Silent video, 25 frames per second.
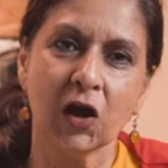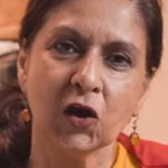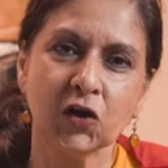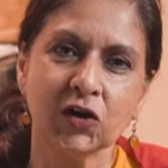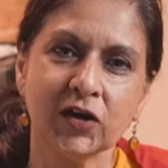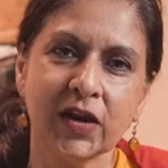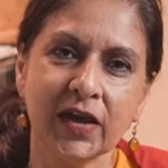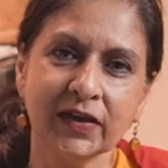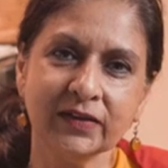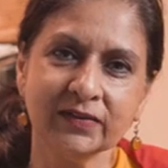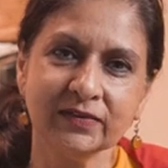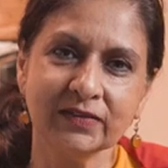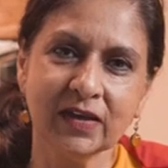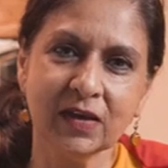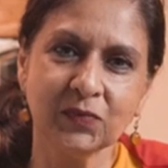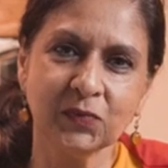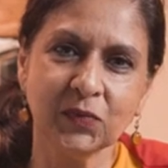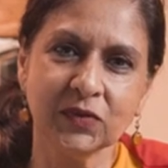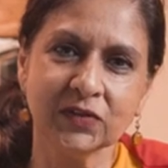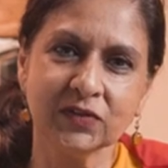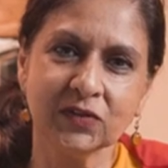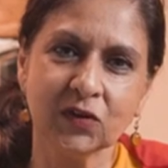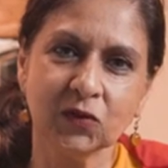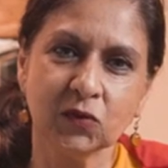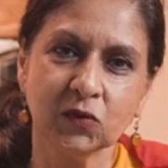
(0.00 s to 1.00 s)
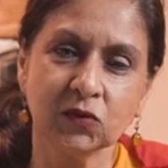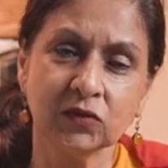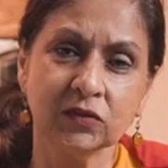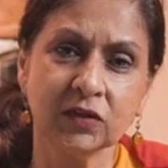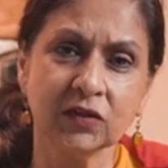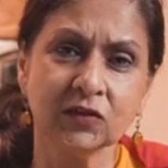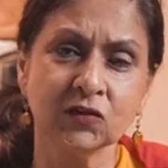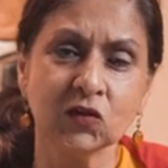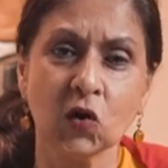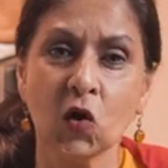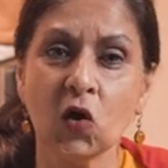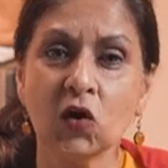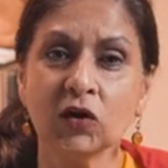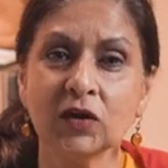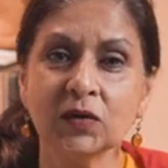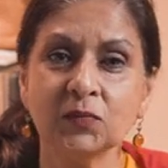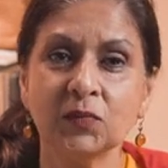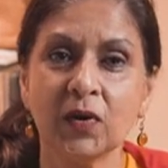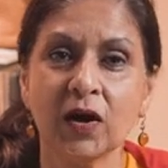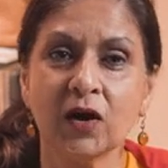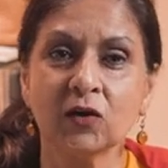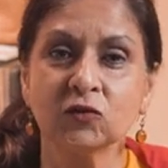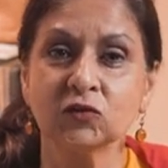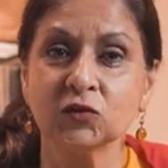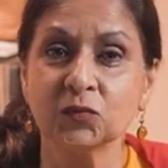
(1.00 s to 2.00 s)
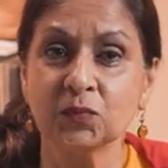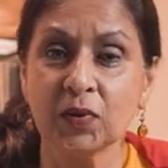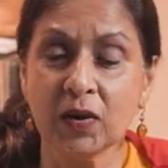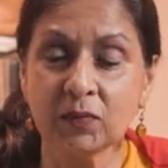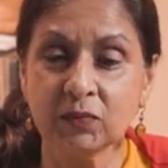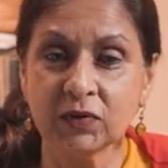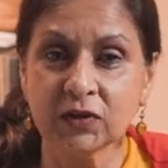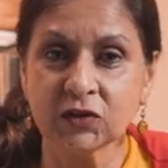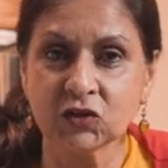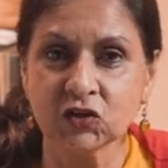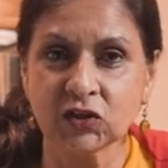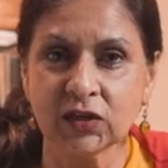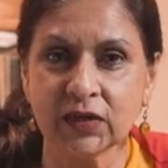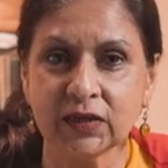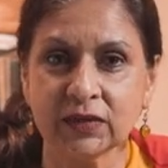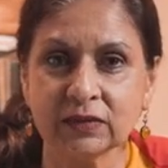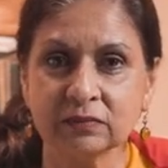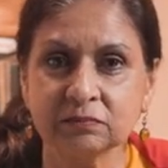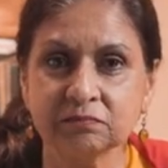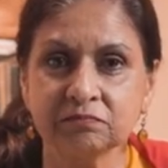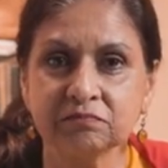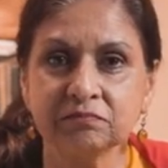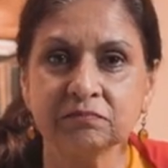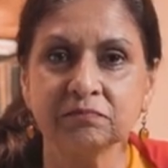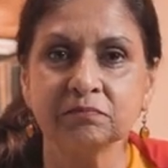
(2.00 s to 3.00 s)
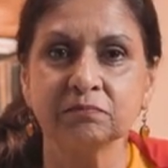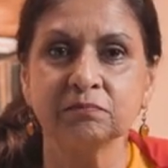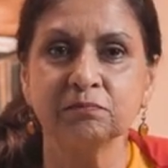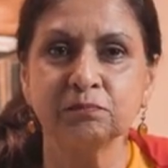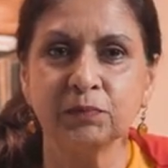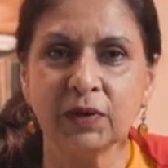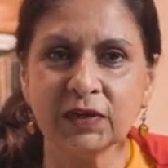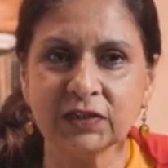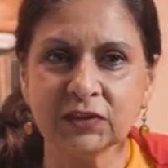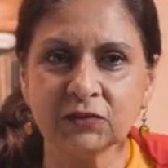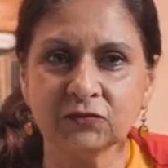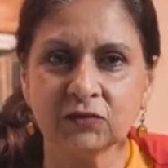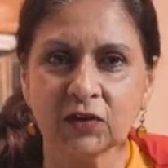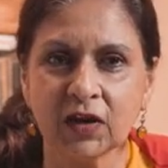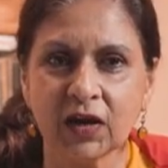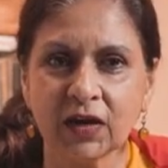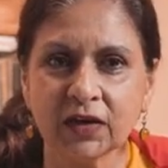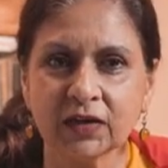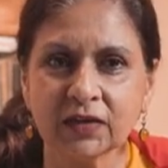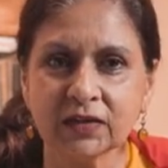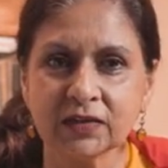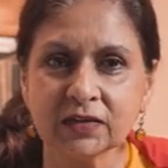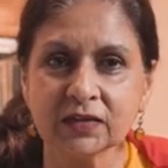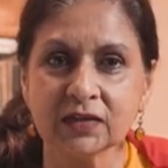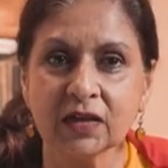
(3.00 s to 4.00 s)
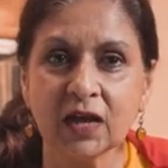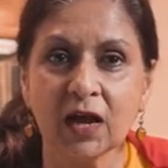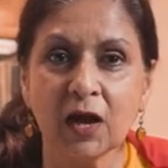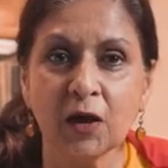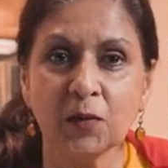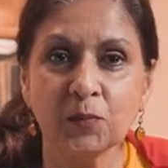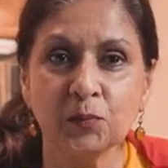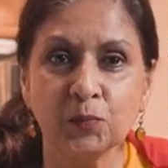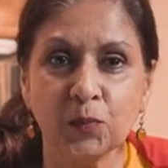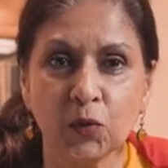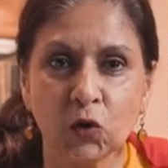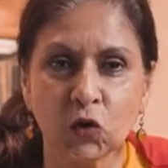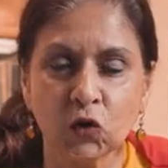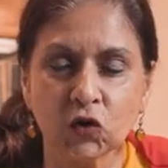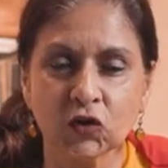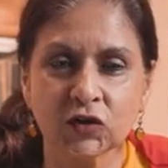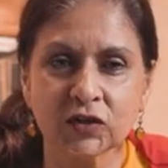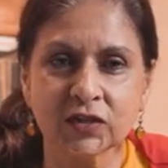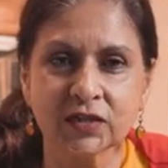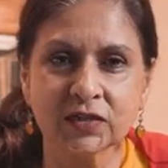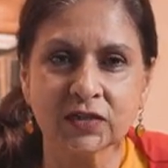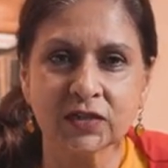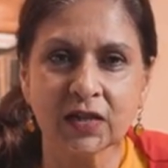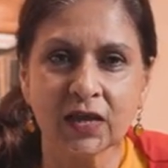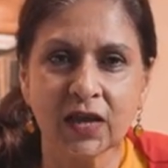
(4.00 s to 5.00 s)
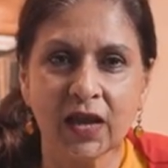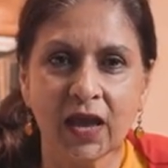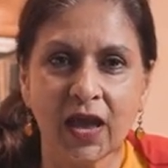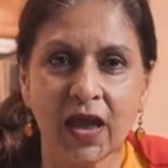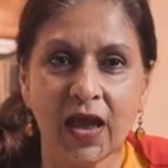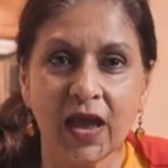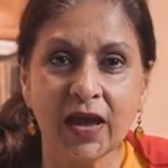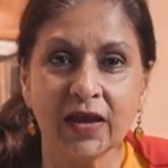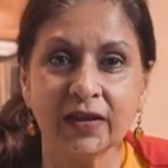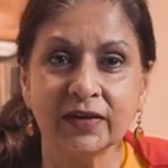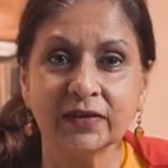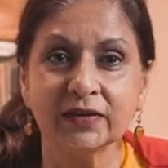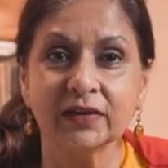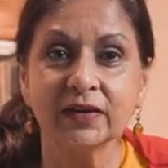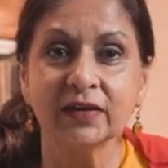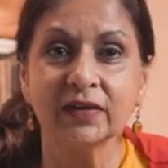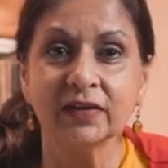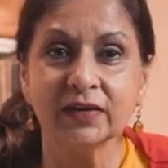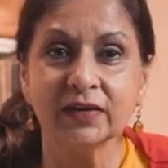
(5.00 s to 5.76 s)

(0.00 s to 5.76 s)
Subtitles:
Our next episode is all about publishing, butterflies, books, and